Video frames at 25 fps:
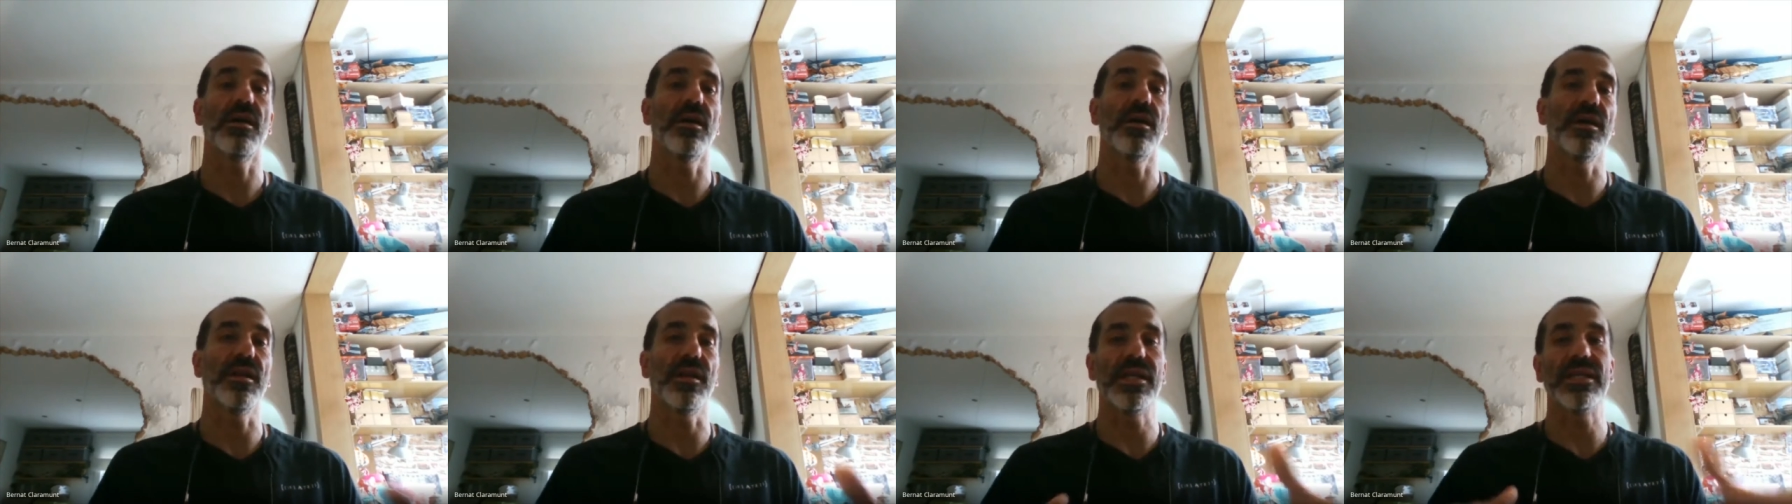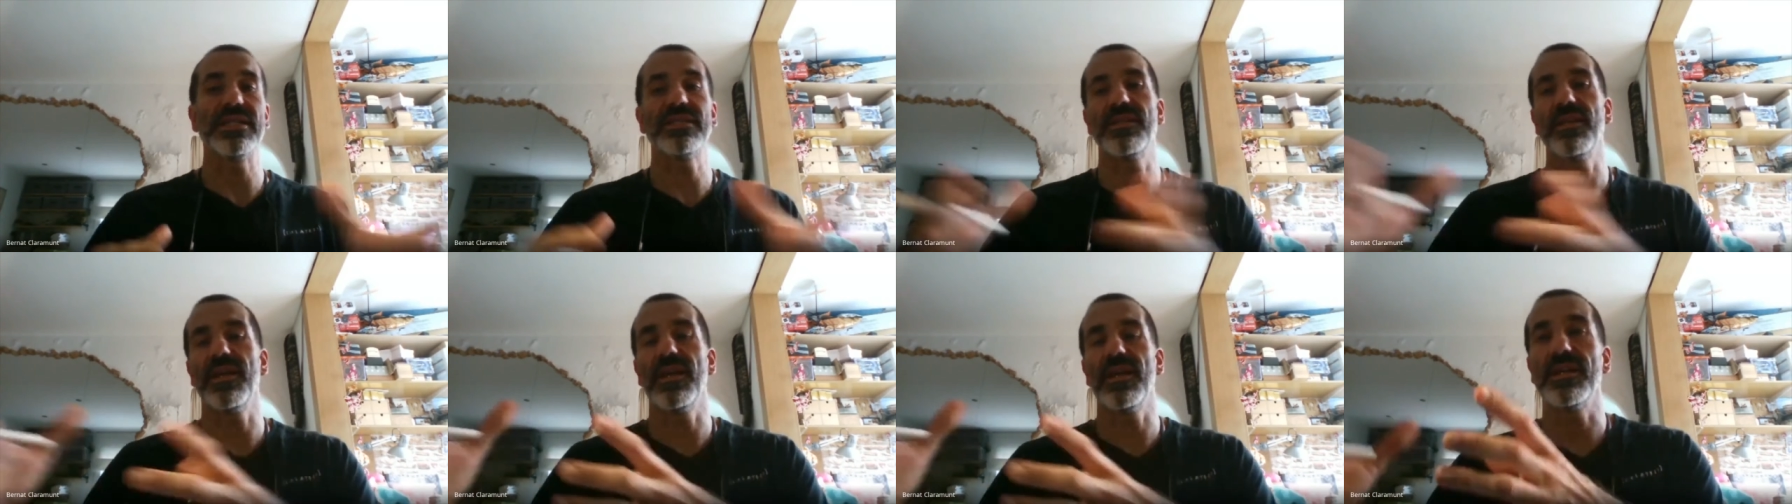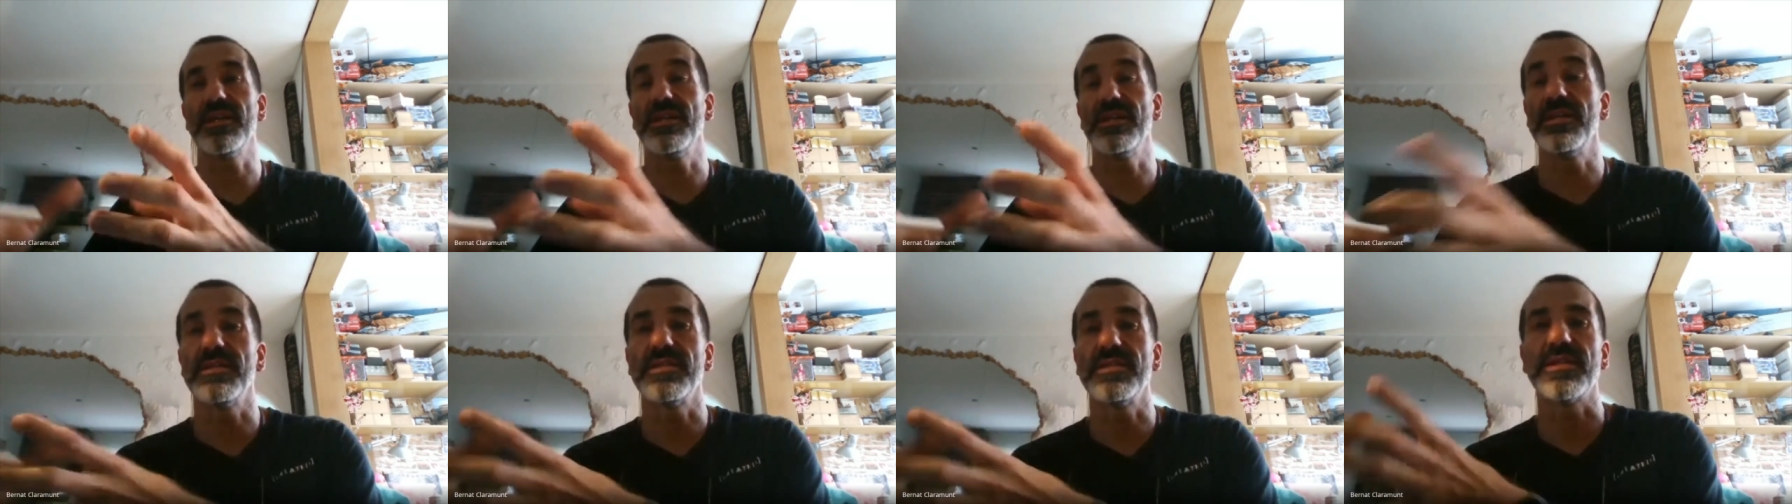unless they are
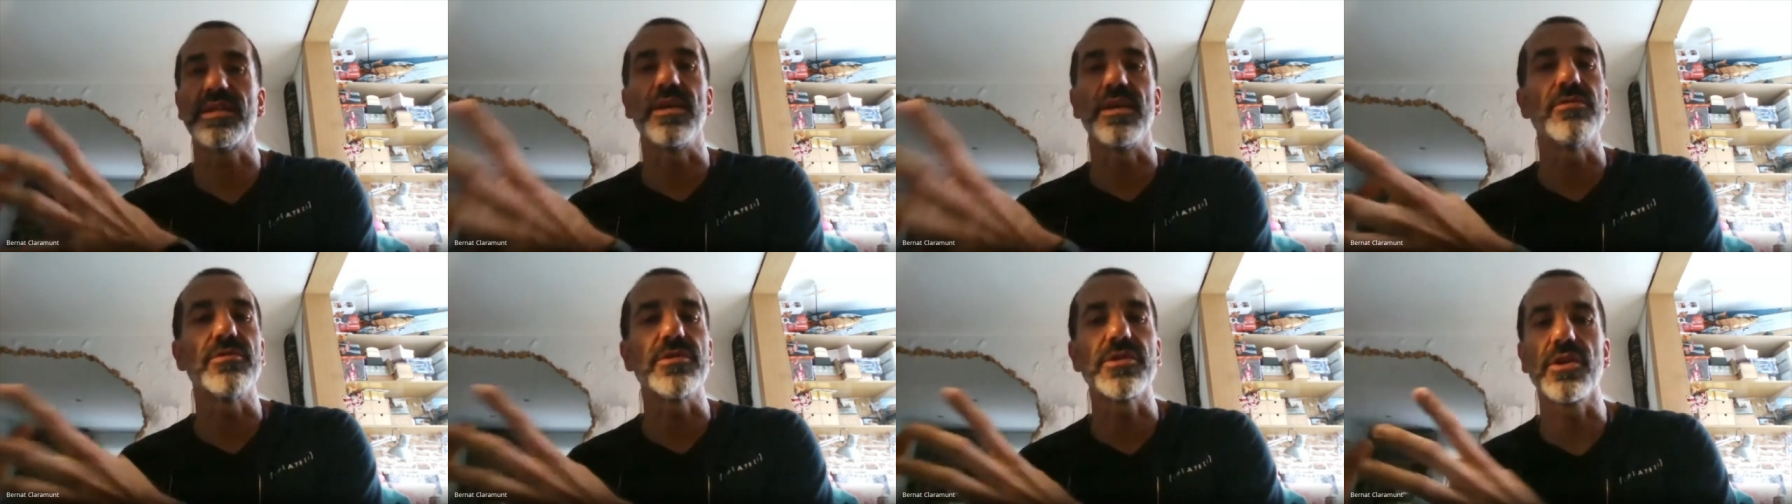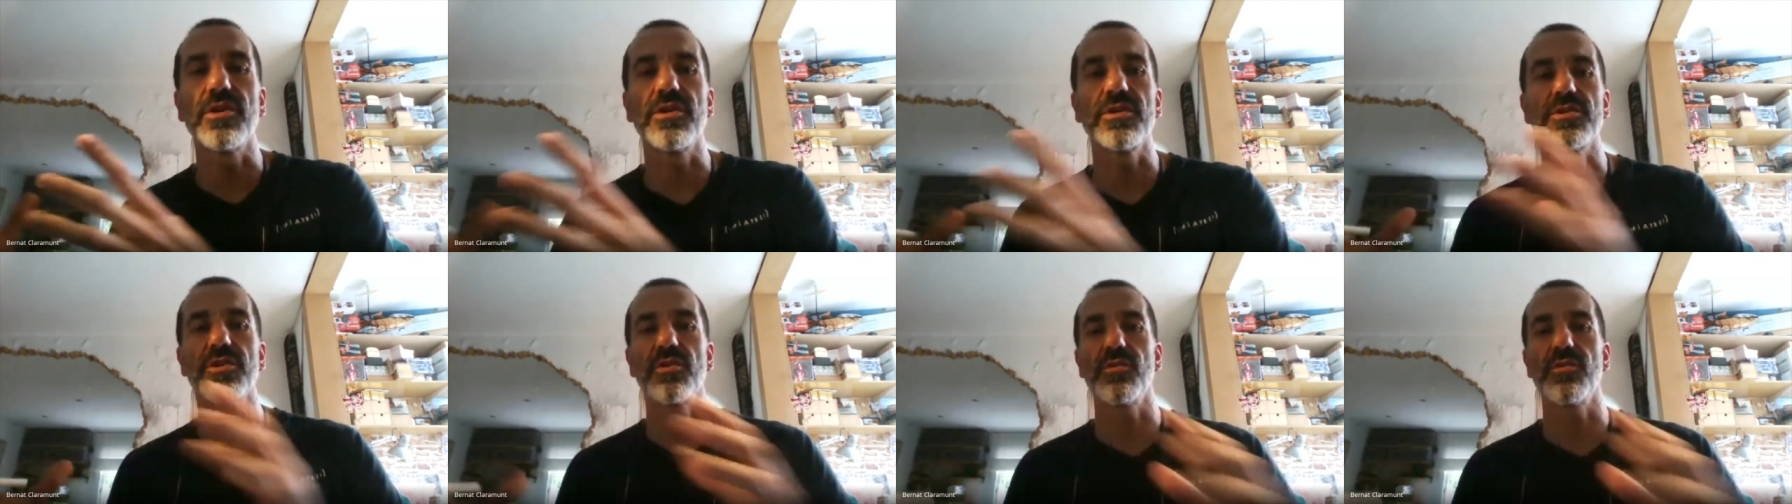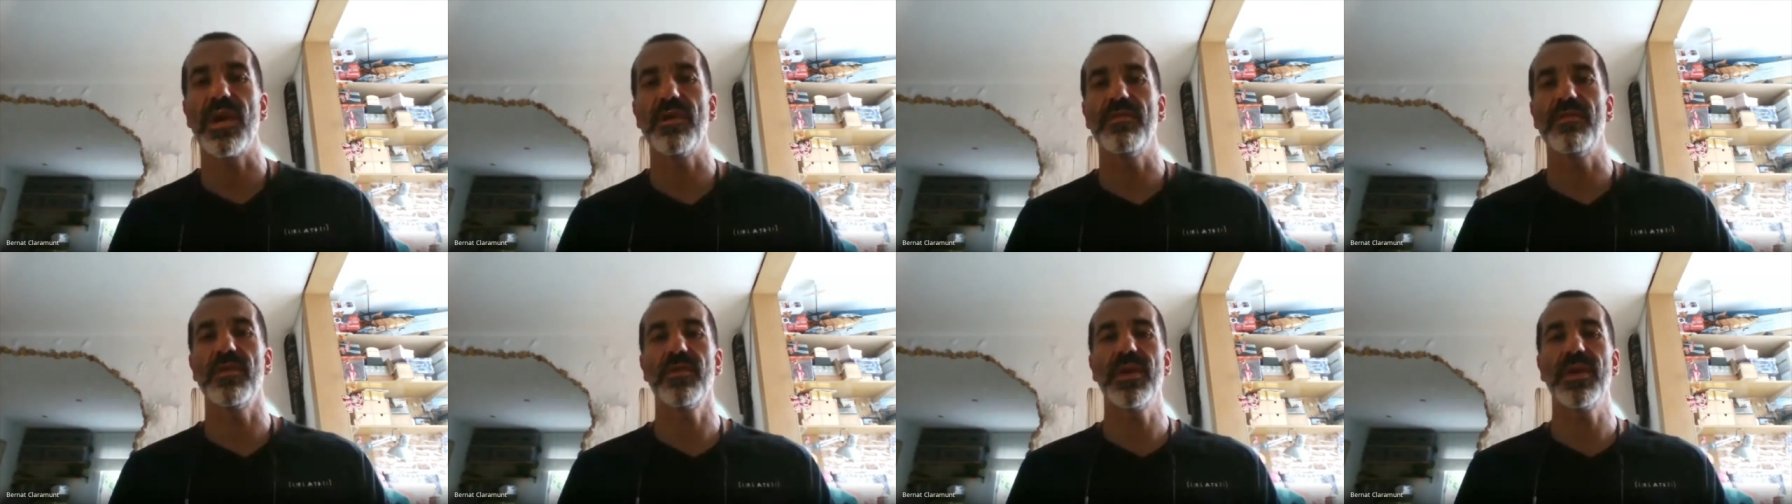in ski resorts or
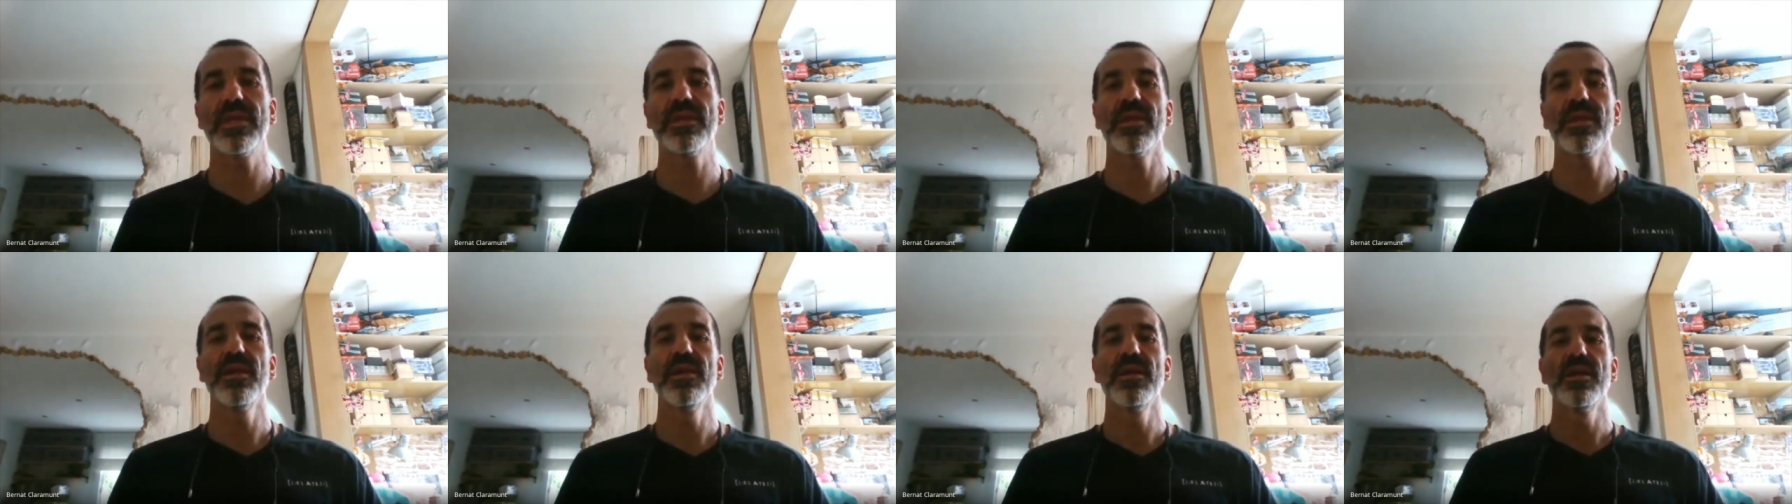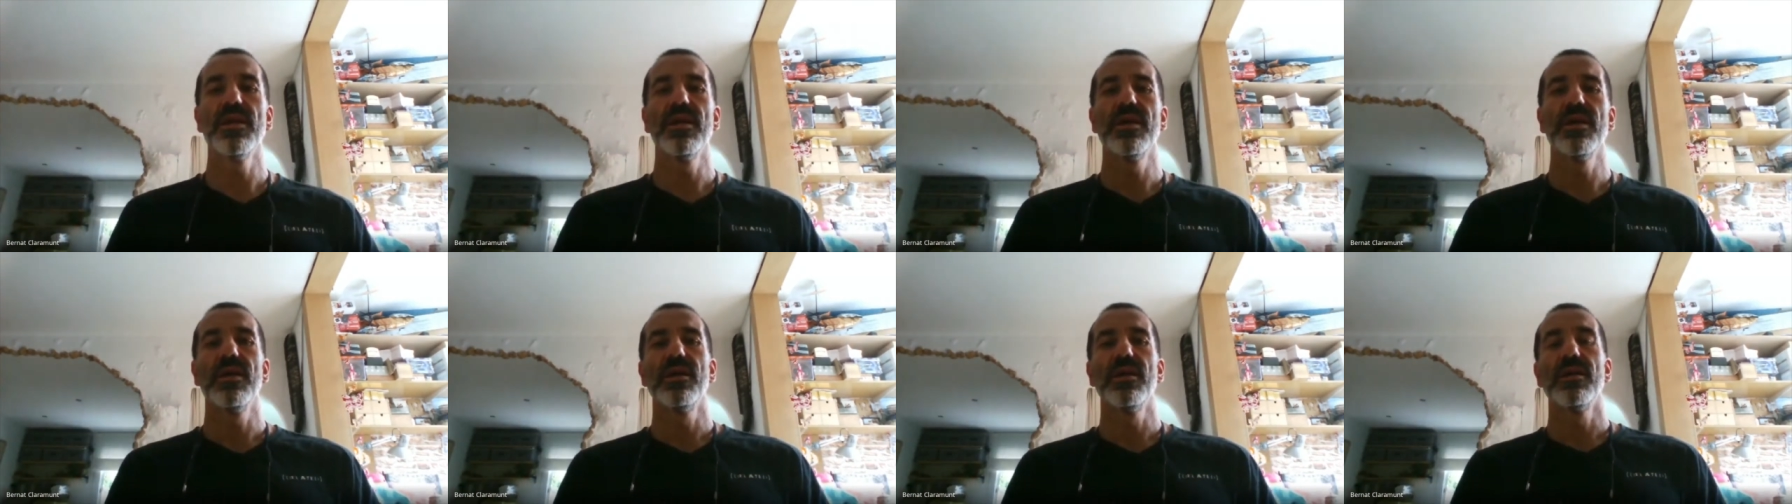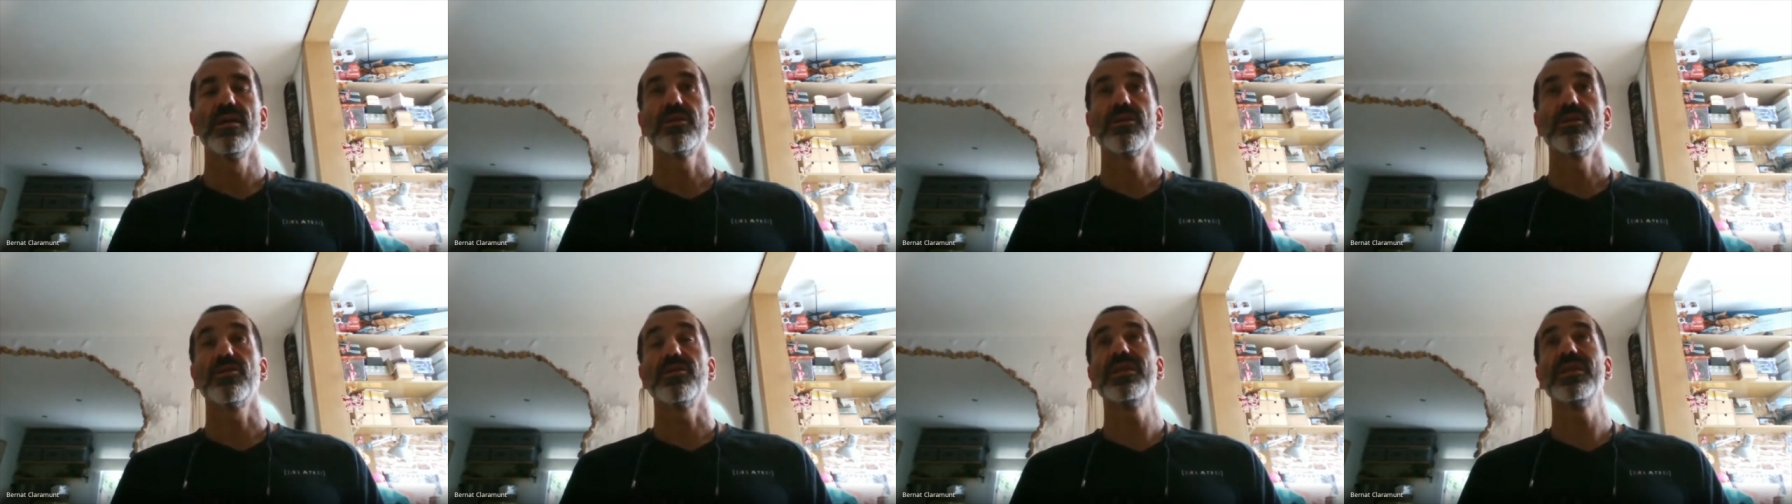whatever right so